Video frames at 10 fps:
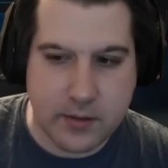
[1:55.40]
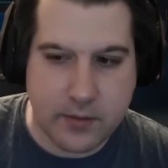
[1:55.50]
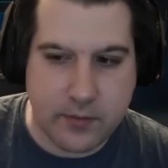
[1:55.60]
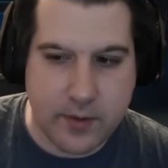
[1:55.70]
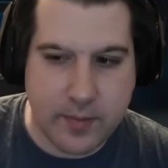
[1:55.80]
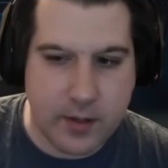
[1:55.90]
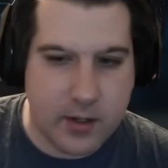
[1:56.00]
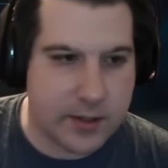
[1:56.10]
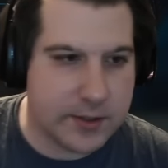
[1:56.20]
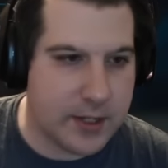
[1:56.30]

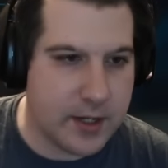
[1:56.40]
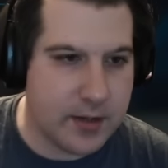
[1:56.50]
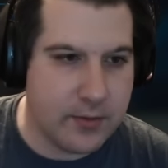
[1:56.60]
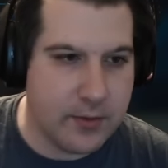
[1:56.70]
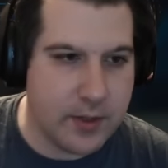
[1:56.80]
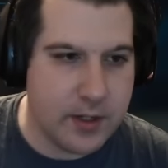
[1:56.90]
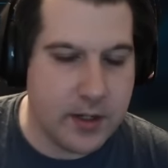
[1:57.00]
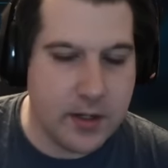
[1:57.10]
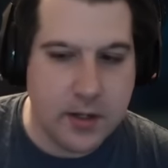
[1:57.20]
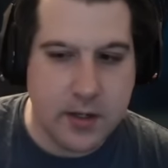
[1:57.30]
3POC's
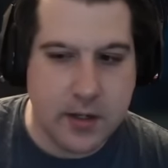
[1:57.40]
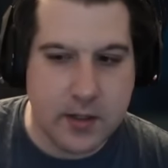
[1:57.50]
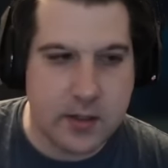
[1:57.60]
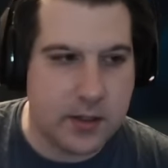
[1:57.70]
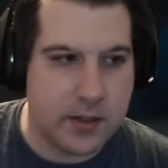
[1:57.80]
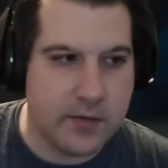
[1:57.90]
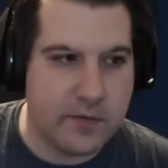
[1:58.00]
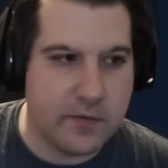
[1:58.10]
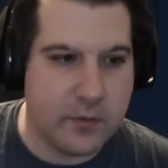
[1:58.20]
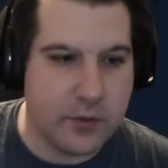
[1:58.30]
AoE
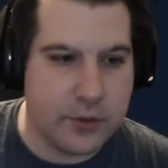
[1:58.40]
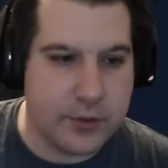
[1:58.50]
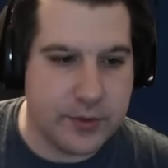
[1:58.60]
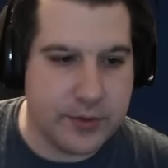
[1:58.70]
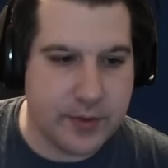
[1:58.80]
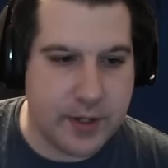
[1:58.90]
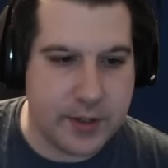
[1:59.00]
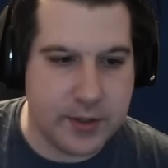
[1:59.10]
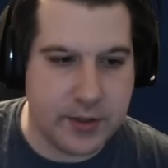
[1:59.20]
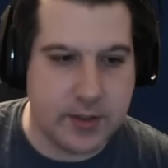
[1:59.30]
for Chewie's
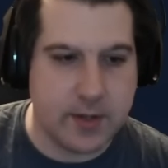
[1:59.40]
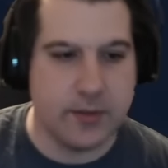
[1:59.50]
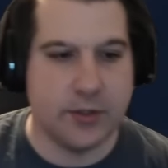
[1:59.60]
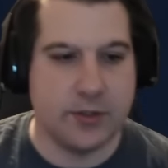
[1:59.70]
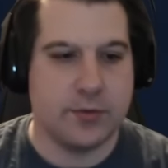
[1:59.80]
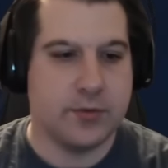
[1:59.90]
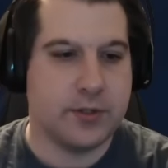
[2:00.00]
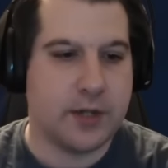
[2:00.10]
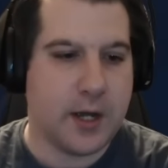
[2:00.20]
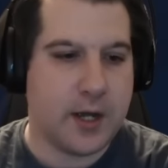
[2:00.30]
Rage, dealing damage additional
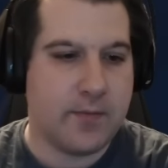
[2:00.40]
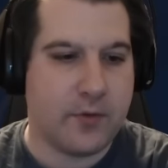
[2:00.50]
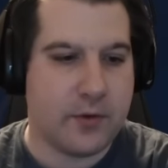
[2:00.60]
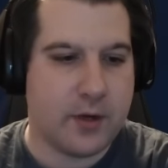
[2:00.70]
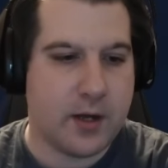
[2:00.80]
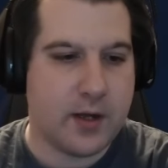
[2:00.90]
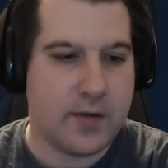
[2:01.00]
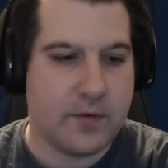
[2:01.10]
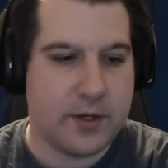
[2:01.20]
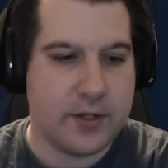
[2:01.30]
time
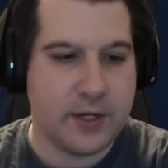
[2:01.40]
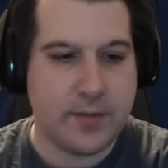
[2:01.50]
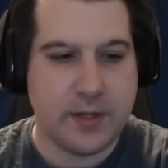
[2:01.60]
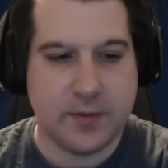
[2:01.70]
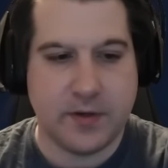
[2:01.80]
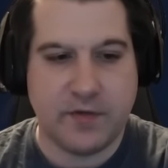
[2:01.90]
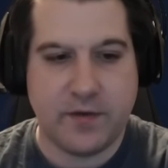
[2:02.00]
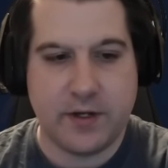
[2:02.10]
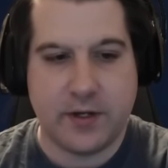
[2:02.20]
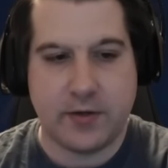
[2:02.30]
for each enemy that's been
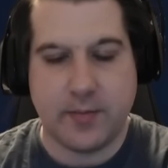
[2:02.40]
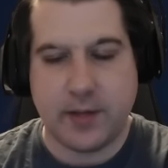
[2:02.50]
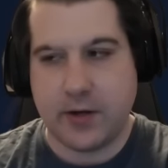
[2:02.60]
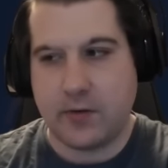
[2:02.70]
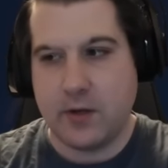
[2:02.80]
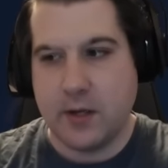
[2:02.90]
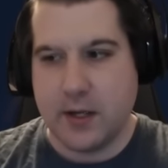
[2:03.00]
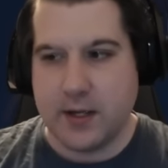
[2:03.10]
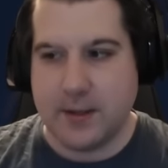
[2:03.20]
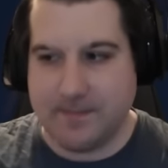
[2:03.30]
defeated during the battle.
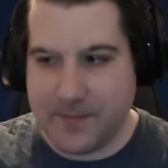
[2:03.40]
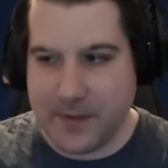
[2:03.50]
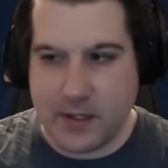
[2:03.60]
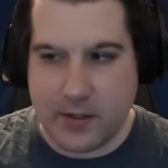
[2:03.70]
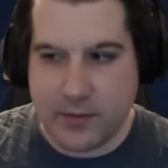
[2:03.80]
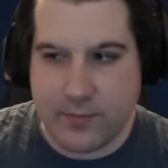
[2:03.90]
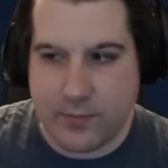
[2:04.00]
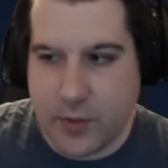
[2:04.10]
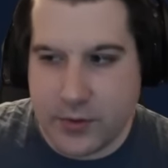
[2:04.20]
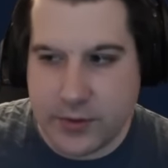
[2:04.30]
You're
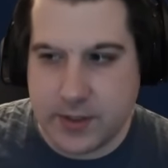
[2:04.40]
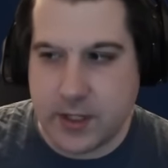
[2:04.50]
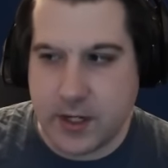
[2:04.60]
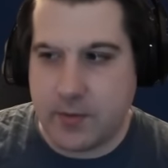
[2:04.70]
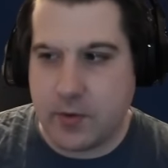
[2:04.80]
most of the time